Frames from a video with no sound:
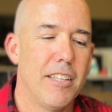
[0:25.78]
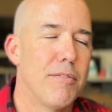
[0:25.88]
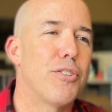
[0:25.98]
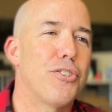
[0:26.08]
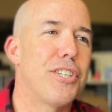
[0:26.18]

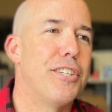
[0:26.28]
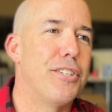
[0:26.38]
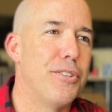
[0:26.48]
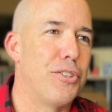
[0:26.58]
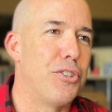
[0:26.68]
First thing you
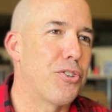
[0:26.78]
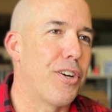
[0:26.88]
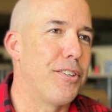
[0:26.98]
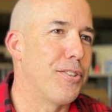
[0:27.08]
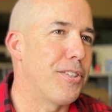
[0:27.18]
do is you
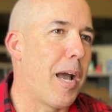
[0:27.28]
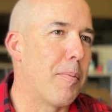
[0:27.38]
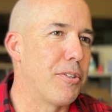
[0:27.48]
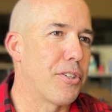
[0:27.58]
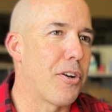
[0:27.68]
try to
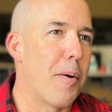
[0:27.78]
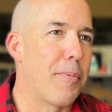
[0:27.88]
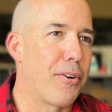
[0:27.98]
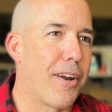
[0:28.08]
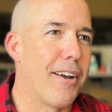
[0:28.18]
establish a
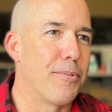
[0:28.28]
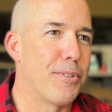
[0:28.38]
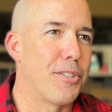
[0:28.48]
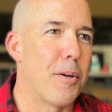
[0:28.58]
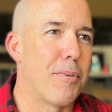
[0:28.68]
common ground
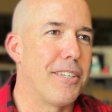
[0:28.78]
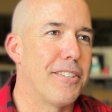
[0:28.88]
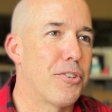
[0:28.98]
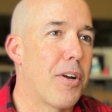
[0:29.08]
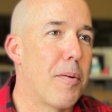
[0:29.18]
with somebody
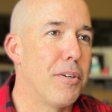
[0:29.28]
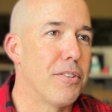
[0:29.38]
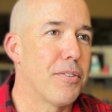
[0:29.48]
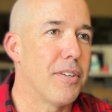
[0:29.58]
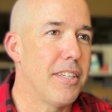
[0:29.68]
to try and
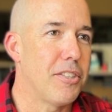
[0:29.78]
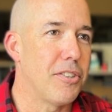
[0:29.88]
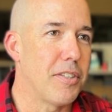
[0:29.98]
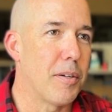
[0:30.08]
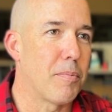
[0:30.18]
build a
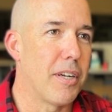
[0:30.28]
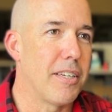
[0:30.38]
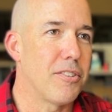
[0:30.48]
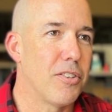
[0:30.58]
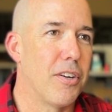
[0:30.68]
relationship,
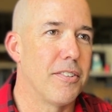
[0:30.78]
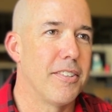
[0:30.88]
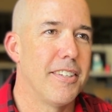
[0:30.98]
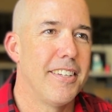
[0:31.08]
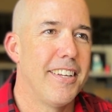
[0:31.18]
right? So,
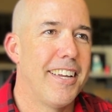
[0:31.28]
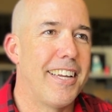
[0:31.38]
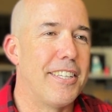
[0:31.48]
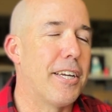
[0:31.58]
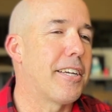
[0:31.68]

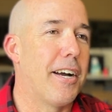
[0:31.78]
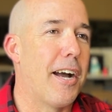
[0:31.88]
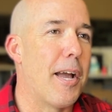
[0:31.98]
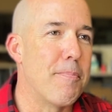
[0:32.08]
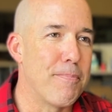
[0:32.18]
hey Nick,
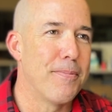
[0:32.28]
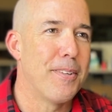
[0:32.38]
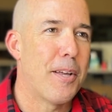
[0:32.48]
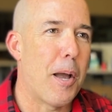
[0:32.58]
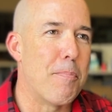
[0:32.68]
I'm
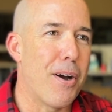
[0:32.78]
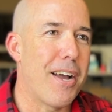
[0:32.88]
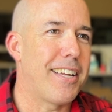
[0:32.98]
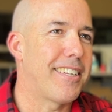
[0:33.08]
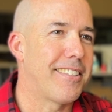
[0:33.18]

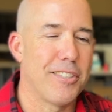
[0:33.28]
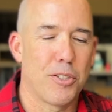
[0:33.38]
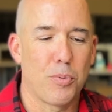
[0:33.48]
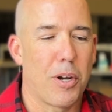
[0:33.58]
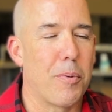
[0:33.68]
Mike,
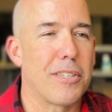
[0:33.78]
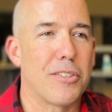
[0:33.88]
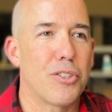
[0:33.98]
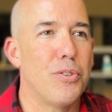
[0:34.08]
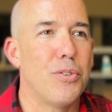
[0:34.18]
this is where I went
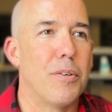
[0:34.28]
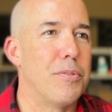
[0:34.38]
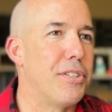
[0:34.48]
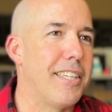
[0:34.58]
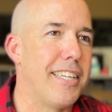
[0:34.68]
to school, I
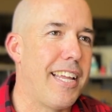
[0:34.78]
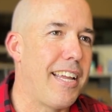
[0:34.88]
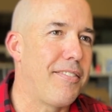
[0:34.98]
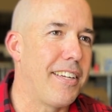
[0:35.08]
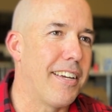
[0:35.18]
was in the
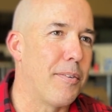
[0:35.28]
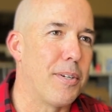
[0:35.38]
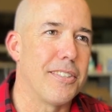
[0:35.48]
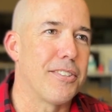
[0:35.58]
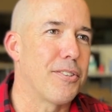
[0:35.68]
Navy, I
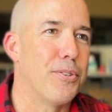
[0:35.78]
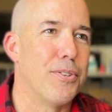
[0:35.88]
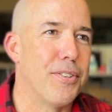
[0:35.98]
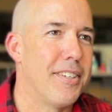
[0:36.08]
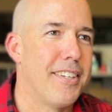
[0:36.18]
went to
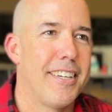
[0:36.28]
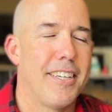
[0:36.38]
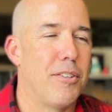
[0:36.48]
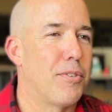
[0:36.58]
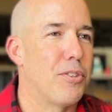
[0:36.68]
school,
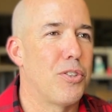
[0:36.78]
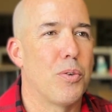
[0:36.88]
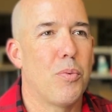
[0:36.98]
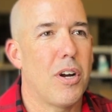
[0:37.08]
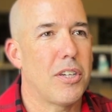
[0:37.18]
the University
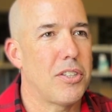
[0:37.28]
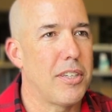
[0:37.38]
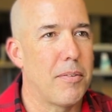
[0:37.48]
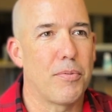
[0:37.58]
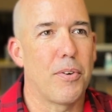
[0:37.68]
of
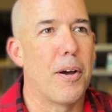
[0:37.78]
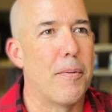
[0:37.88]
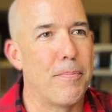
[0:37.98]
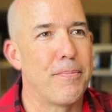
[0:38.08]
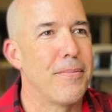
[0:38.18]
Washington, I'm
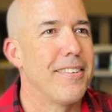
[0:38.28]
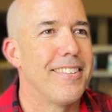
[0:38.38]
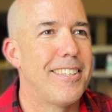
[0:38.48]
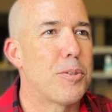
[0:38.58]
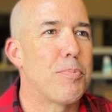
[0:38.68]
from
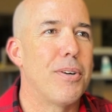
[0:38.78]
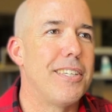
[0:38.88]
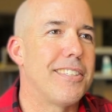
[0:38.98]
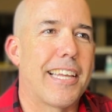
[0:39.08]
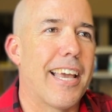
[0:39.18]
this
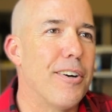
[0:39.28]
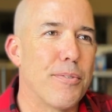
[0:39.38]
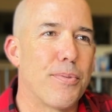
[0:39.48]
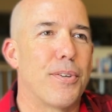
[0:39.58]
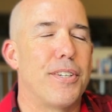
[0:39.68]
place in
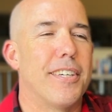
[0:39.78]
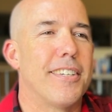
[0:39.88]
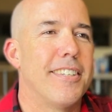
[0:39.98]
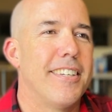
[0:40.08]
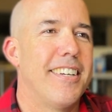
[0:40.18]

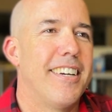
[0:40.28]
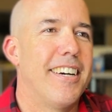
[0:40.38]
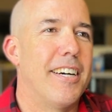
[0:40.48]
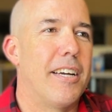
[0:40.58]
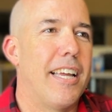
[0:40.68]
California.
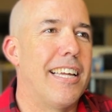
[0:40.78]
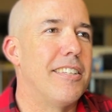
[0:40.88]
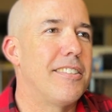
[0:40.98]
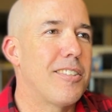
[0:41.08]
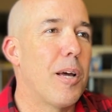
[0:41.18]

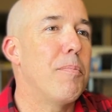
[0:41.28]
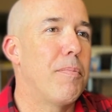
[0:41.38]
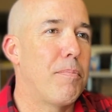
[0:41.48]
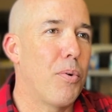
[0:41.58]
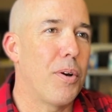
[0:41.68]
And at
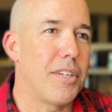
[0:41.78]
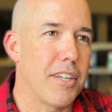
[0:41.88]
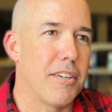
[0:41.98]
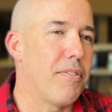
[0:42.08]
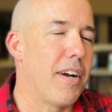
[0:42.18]
some point you're
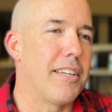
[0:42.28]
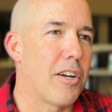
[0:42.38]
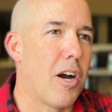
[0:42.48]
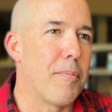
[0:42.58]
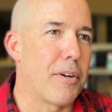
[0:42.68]
going to find a
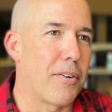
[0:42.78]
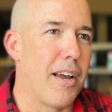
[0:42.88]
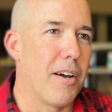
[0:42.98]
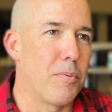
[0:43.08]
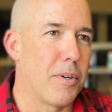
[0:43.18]
common
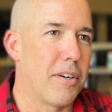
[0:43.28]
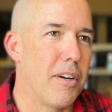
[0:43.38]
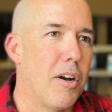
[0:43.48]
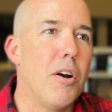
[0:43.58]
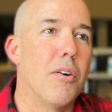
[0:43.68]
ground
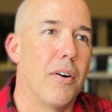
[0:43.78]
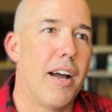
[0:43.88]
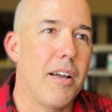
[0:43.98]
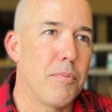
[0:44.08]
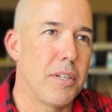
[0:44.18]
where, oh,
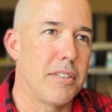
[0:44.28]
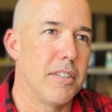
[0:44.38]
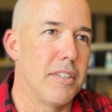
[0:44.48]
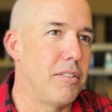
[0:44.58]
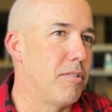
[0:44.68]
I went
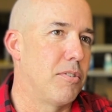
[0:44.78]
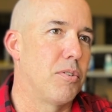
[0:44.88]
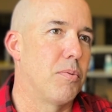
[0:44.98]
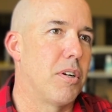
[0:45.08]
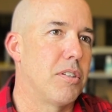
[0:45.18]
to
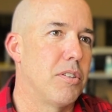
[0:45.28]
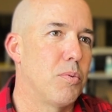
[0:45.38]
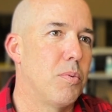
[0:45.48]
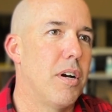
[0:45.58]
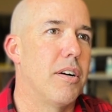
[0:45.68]
University of Washington
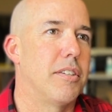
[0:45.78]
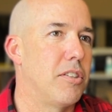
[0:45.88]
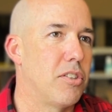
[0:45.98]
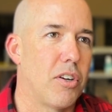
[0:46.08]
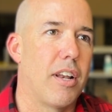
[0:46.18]
as well, and
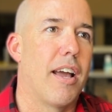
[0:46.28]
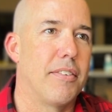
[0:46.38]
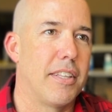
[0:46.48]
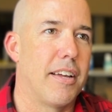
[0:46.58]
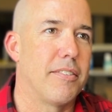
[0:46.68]
you start
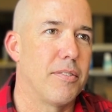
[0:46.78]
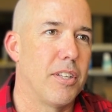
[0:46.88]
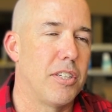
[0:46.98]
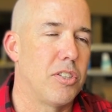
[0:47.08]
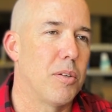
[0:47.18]
having that
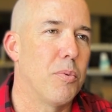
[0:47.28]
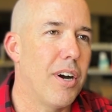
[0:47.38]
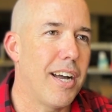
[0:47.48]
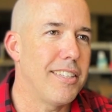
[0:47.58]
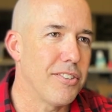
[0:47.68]
relationship.
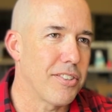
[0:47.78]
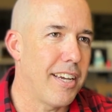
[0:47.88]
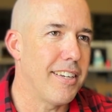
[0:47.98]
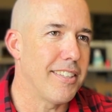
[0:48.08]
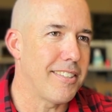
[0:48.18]
Well, ITIL is
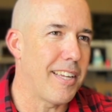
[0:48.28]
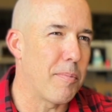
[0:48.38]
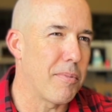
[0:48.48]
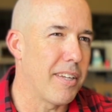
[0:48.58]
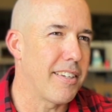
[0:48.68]
kind of the
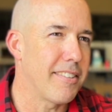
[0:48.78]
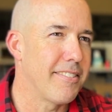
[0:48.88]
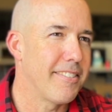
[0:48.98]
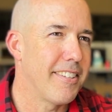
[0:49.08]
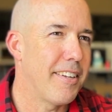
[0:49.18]
same thing,
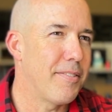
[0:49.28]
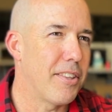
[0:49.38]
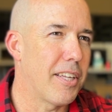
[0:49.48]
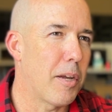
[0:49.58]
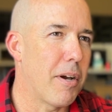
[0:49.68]
if you
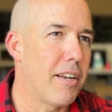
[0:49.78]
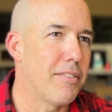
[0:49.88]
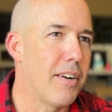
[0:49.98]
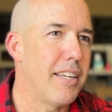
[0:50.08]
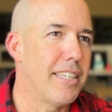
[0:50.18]
think about
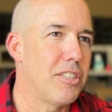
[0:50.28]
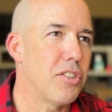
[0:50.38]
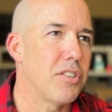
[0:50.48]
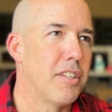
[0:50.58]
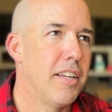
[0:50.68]
it, right?
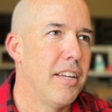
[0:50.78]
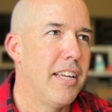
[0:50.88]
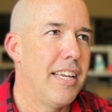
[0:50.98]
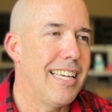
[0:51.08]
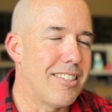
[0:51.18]

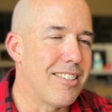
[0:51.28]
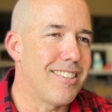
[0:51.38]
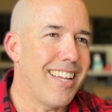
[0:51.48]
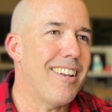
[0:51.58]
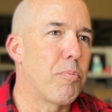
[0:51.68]
It's a
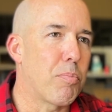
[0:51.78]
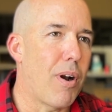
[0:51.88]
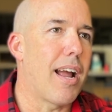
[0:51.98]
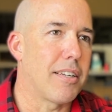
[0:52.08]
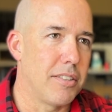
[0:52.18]
set of
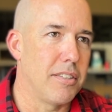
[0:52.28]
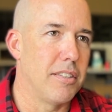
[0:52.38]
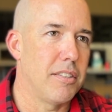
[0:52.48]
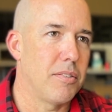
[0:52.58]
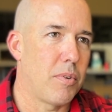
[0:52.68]

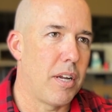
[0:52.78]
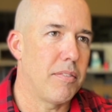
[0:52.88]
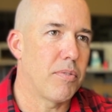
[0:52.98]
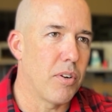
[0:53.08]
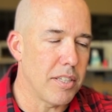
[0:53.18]
practices,
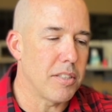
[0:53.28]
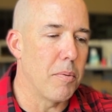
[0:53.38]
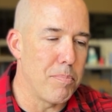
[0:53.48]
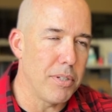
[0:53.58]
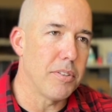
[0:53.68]
right, for us to
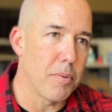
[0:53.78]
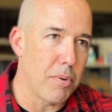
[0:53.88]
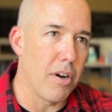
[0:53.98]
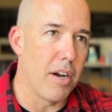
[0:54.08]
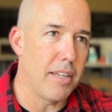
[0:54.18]
build
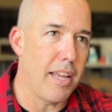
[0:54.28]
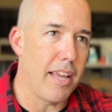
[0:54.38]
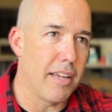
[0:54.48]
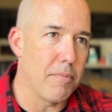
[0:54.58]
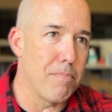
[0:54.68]
upon
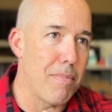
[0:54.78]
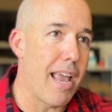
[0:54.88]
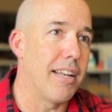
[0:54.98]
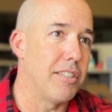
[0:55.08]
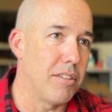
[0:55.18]
and
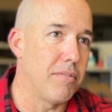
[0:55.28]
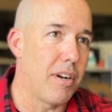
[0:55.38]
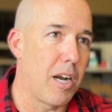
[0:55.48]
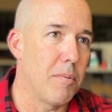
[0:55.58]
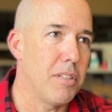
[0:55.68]
manage
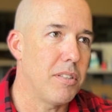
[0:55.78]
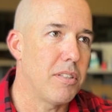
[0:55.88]
environments.